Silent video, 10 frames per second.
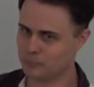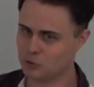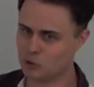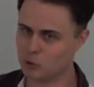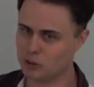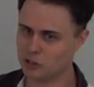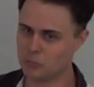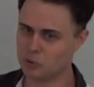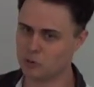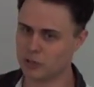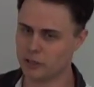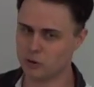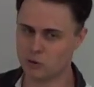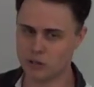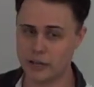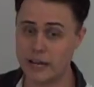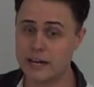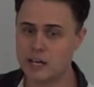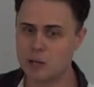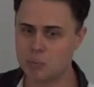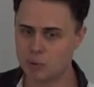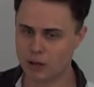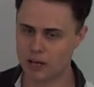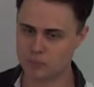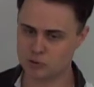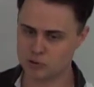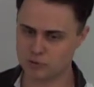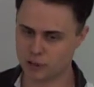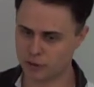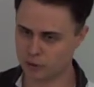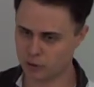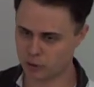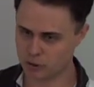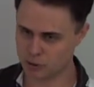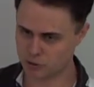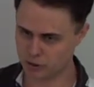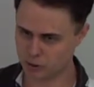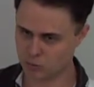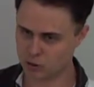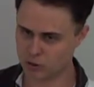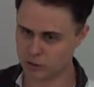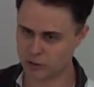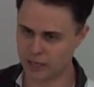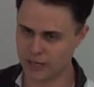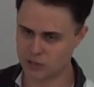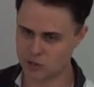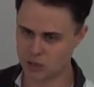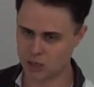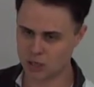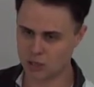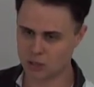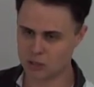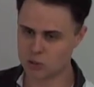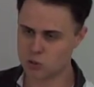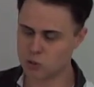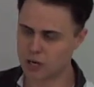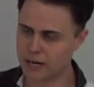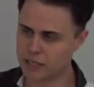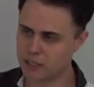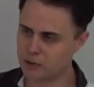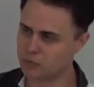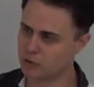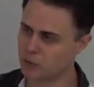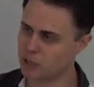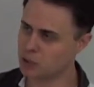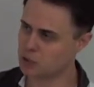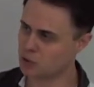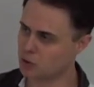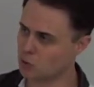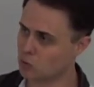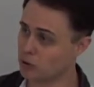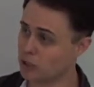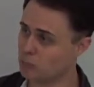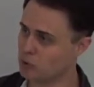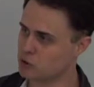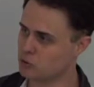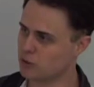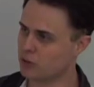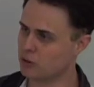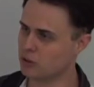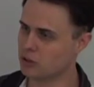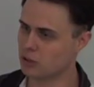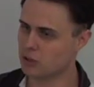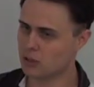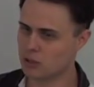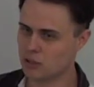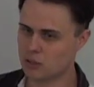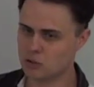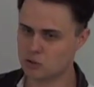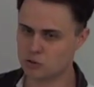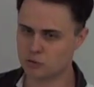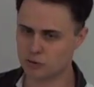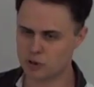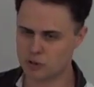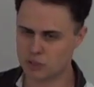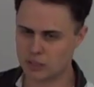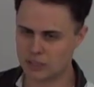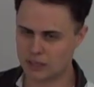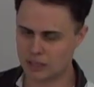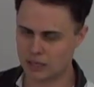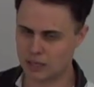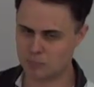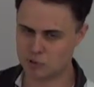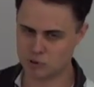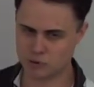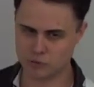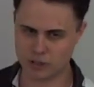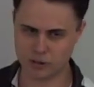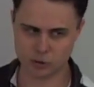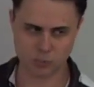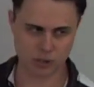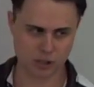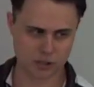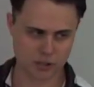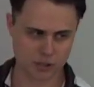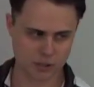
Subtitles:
to doing number one, or any absolute value equation or inequality that has distracting information or numbers around it, is to first get that absolute value part